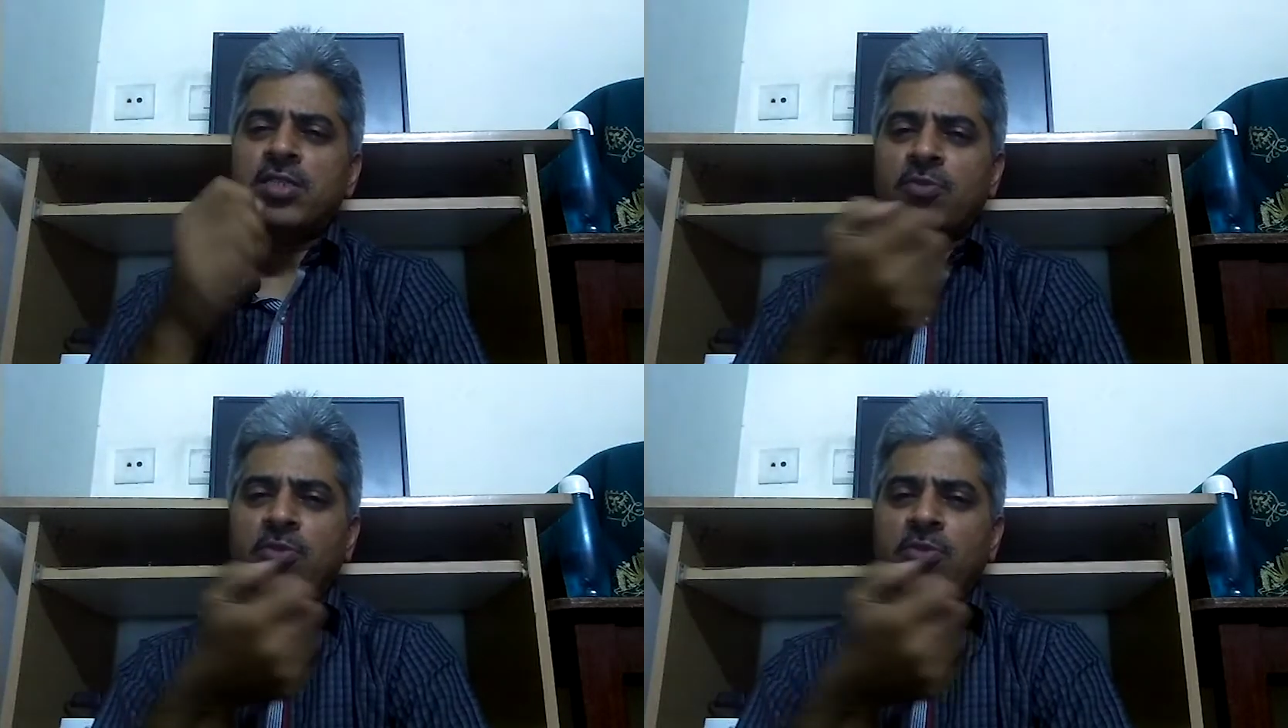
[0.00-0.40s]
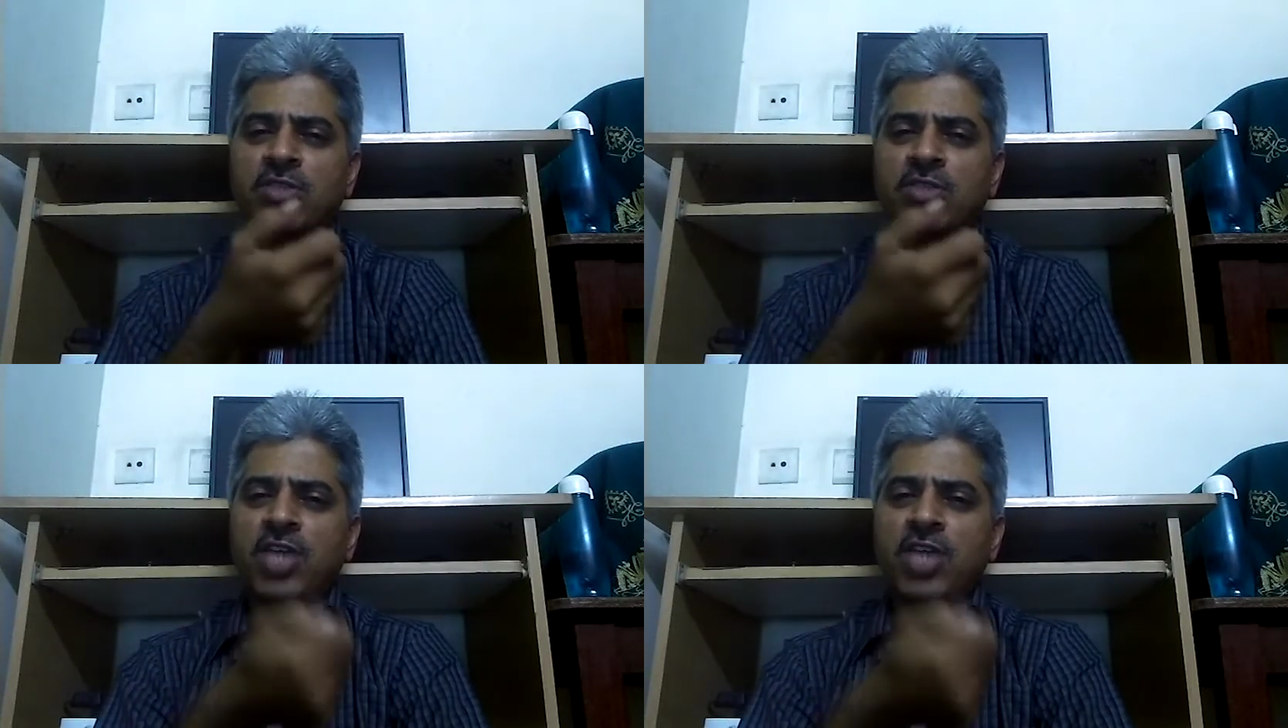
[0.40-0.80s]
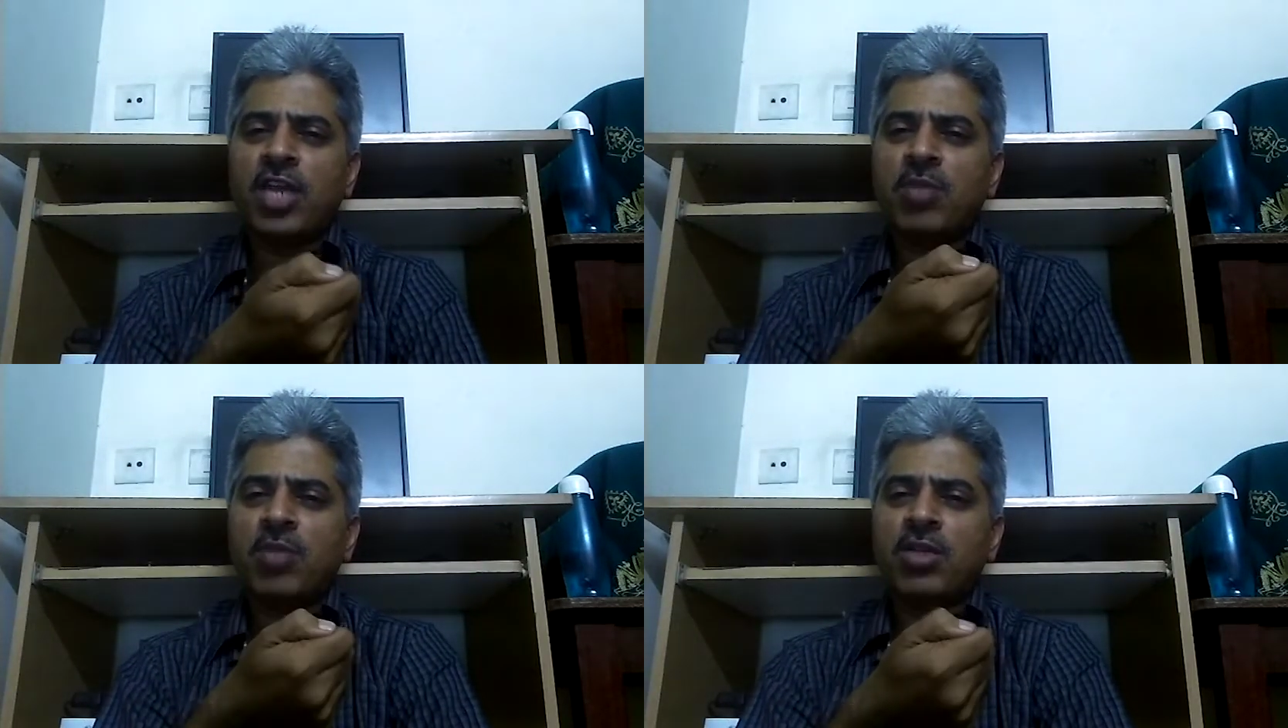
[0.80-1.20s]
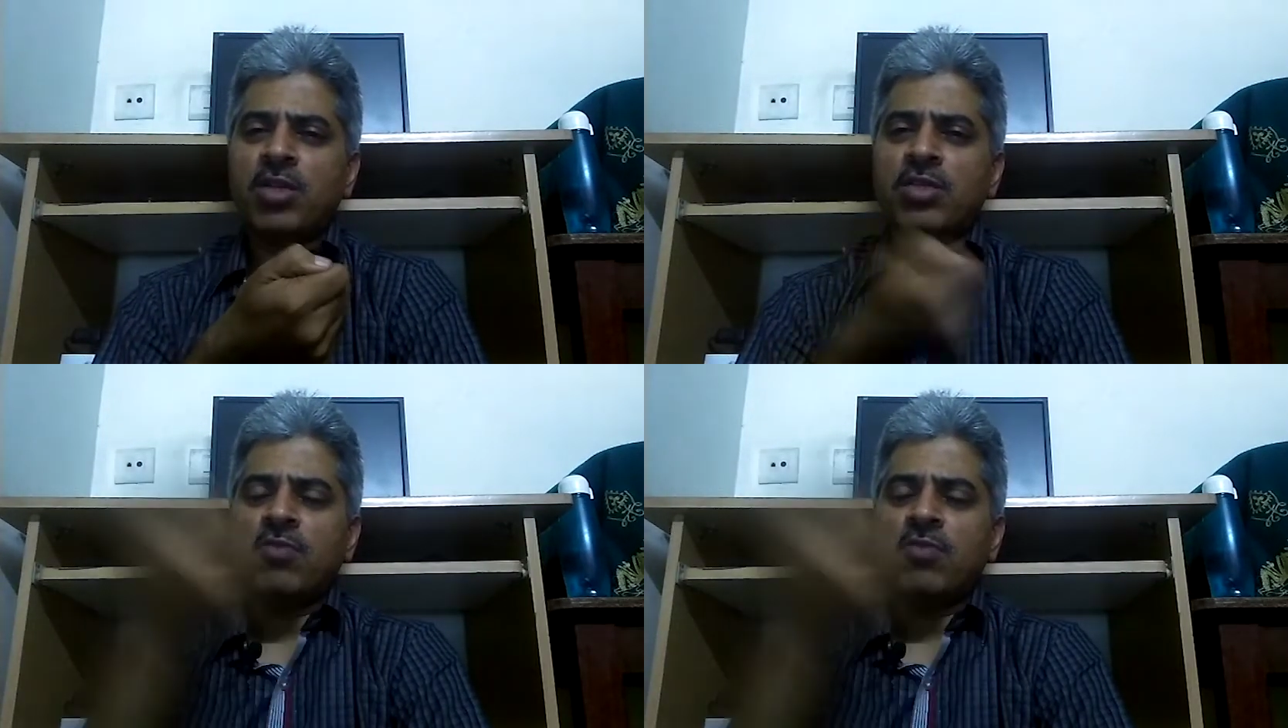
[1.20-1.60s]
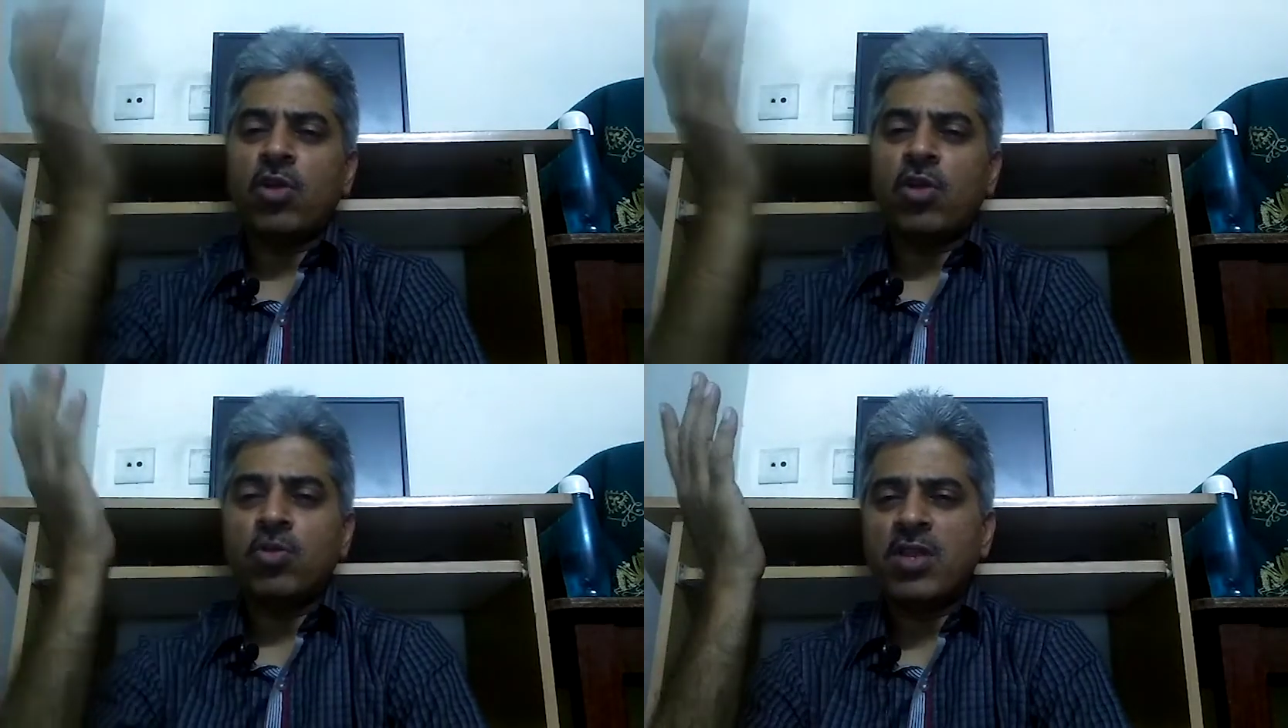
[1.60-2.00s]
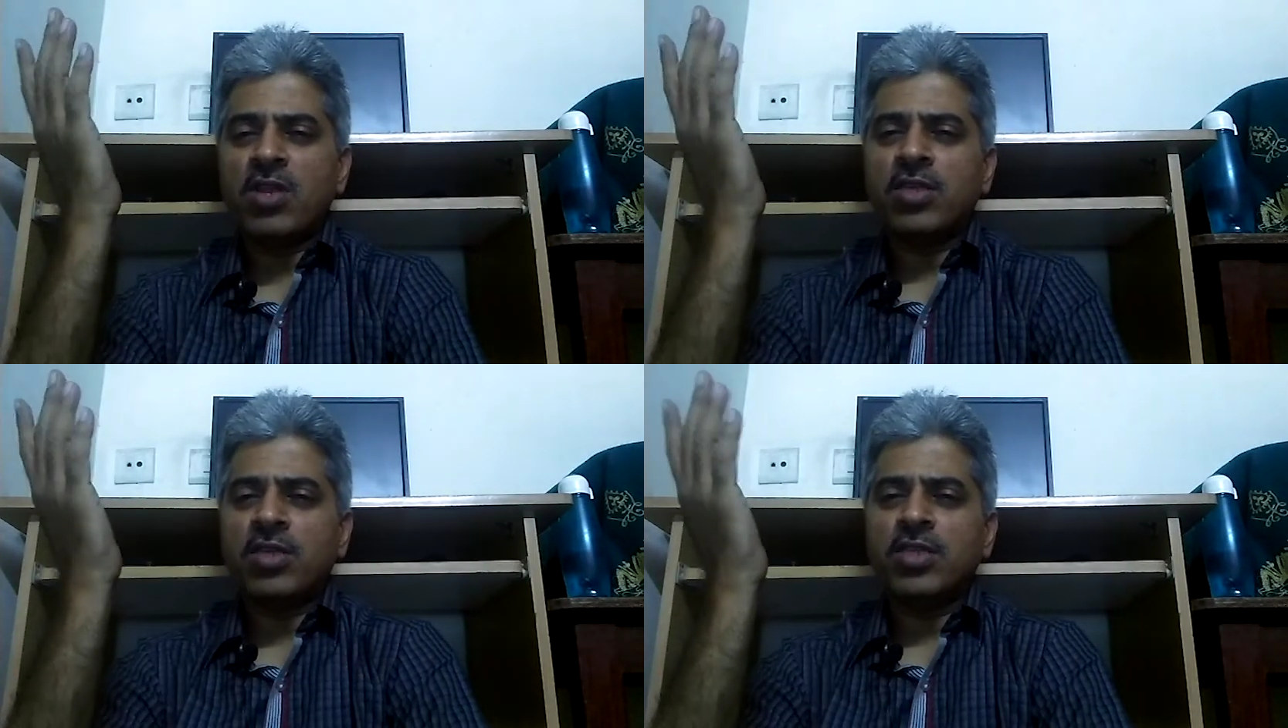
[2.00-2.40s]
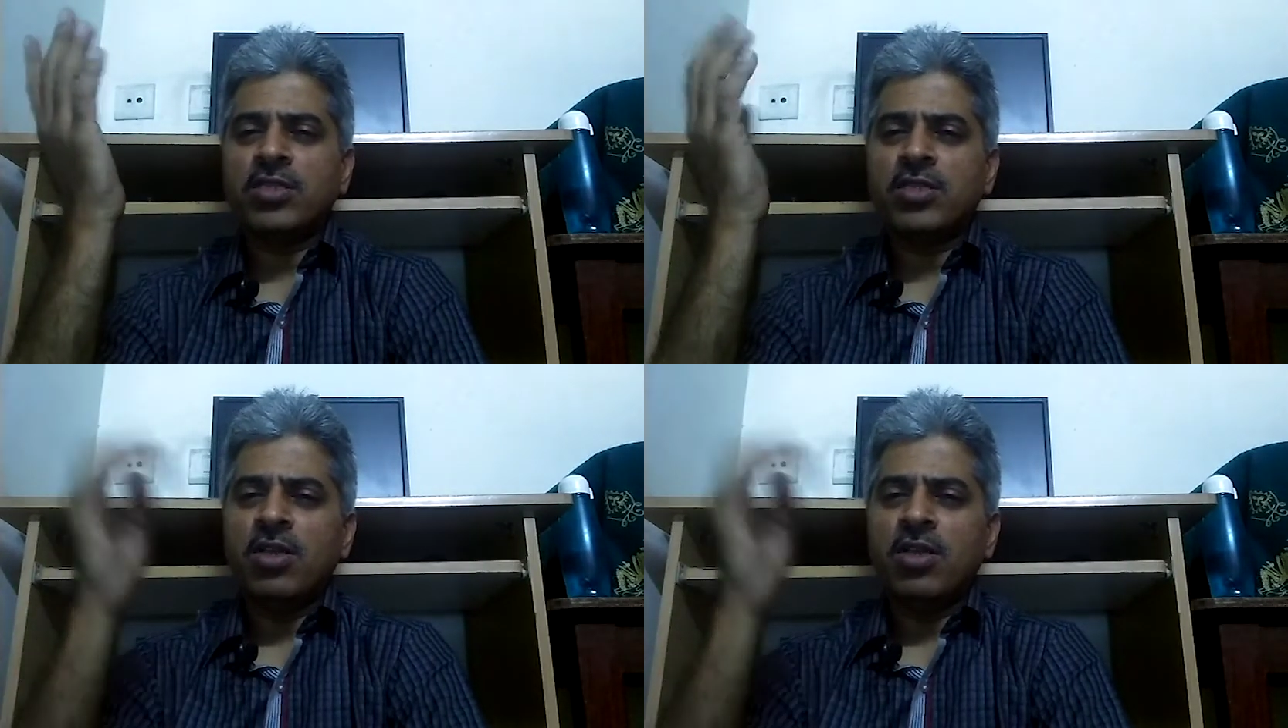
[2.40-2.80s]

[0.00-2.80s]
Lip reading: If you press the channel button, then volume will increase.